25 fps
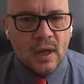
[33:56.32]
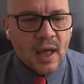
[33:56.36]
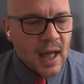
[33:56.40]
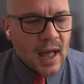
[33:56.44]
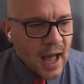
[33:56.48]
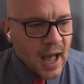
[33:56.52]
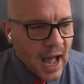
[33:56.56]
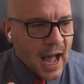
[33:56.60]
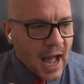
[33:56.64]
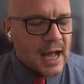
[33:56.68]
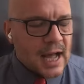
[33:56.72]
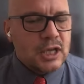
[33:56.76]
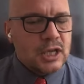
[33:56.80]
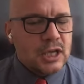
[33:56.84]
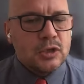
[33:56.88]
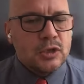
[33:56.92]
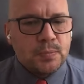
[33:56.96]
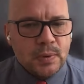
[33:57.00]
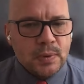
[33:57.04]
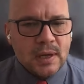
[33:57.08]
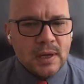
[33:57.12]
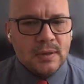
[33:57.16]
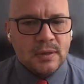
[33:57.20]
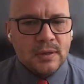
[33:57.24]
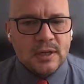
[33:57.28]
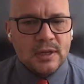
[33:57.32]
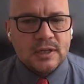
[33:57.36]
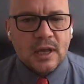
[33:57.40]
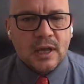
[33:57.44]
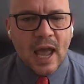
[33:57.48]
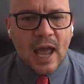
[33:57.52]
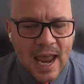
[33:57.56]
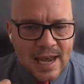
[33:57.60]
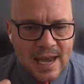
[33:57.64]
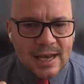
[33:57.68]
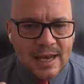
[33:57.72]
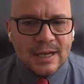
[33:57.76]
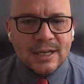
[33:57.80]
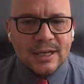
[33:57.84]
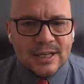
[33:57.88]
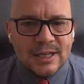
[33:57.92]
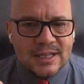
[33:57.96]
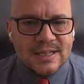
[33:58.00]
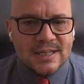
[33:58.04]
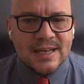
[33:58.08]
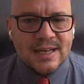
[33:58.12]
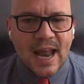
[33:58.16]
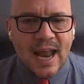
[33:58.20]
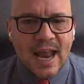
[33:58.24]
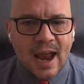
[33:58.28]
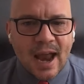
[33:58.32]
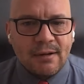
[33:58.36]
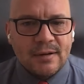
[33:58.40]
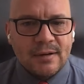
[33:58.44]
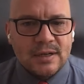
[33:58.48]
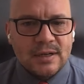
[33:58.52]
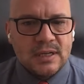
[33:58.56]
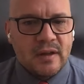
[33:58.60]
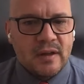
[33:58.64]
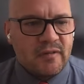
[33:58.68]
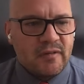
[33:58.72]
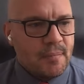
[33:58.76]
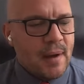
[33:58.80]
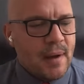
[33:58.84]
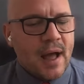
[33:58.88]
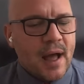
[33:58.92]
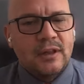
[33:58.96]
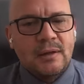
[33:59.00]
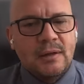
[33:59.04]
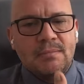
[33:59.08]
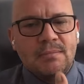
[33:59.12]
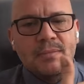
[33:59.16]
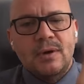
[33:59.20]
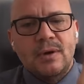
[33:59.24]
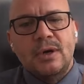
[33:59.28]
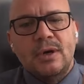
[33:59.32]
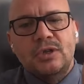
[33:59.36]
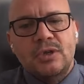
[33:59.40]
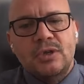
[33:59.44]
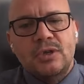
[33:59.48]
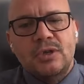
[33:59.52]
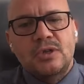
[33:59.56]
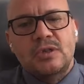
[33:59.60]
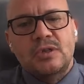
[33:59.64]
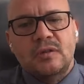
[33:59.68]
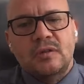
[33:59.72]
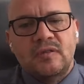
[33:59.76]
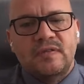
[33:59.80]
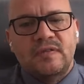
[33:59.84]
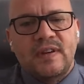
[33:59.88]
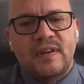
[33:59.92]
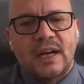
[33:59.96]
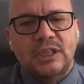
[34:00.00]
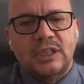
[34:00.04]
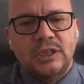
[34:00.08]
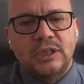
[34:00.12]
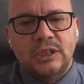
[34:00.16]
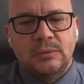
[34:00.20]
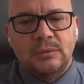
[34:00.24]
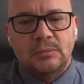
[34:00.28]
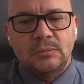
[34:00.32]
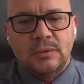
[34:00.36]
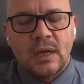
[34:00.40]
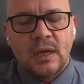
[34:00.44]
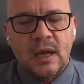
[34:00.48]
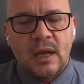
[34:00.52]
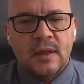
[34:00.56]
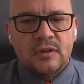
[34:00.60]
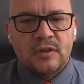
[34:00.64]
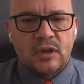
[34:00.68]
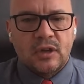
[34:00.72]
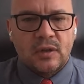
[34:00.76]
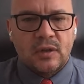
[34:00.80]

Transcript: has been this endless narrative about the emergence of fascism. So, you